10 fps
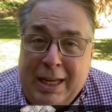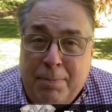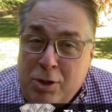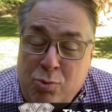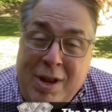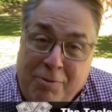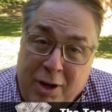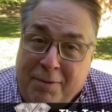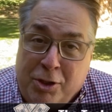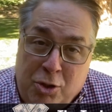but you never
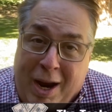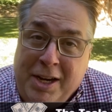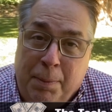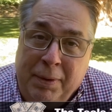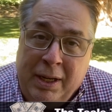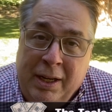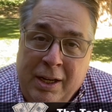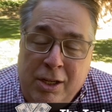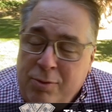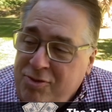ever tried them?
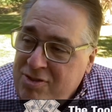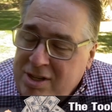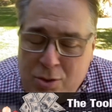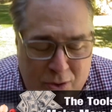You, you,